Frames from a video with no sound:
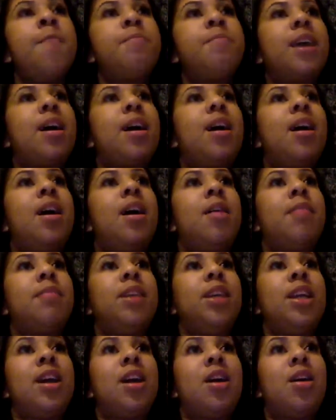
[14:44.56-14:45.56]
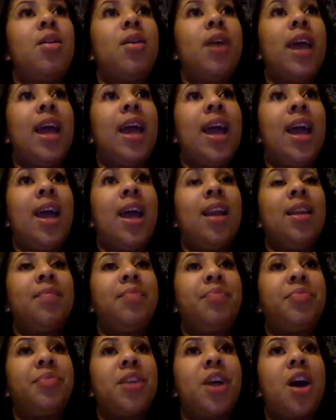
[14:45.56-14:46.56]
um, you know, and
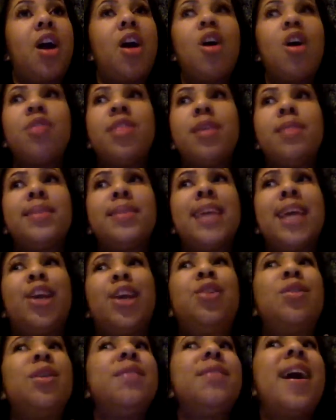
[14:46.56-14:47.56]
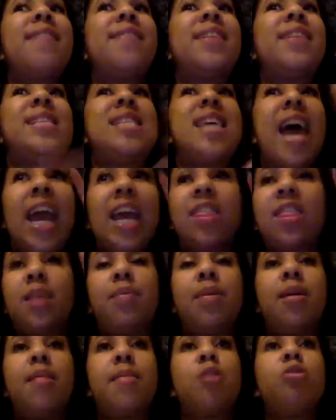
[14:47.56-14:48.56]
her whole thing was like, you don't even have to take the
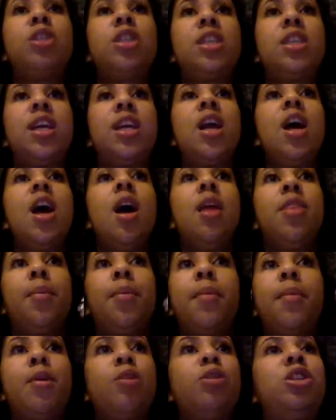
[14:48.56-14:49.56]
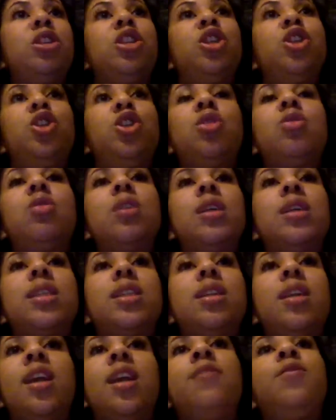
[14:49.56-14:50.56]
promotion. The promotion is yours,
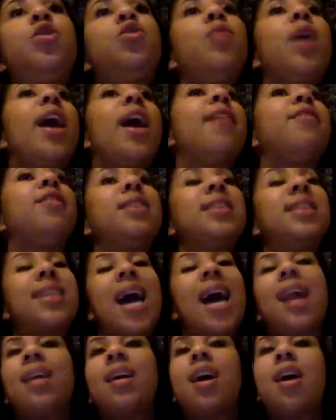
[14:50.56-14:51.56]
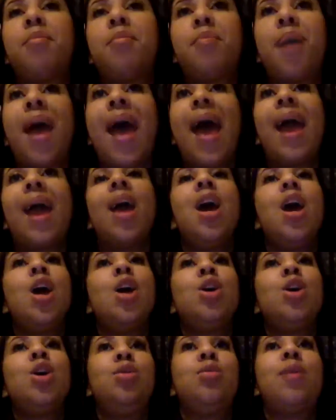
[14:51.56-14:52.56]
so that if you ever decide to come back,
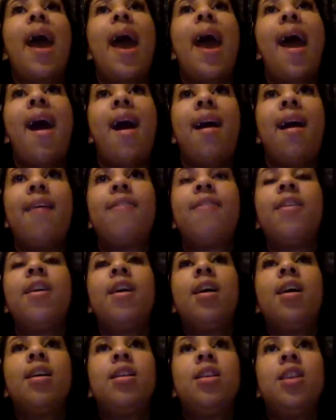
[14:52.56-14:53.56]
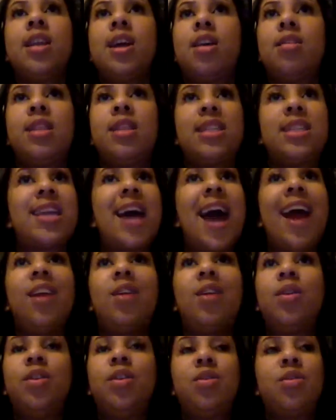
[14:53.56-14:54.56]
you have, you know, this
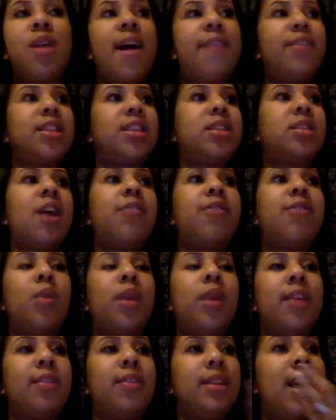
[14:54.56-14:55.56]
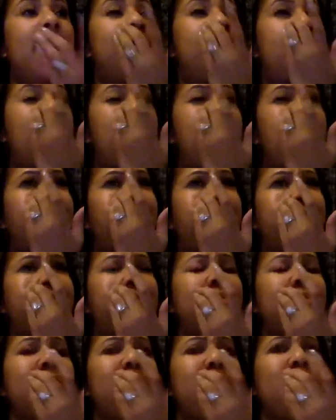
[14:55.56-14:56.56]
title, and you don't have to start from whatever level.
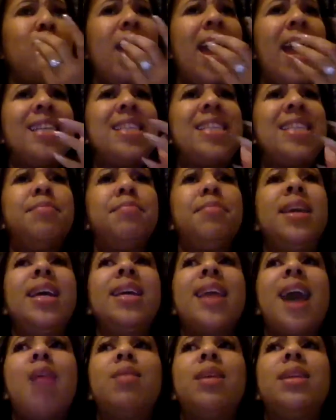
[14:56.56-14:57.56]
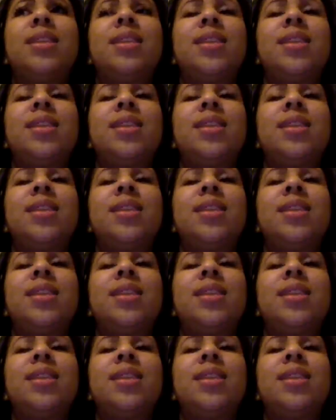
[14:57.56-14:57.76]
And to me, that was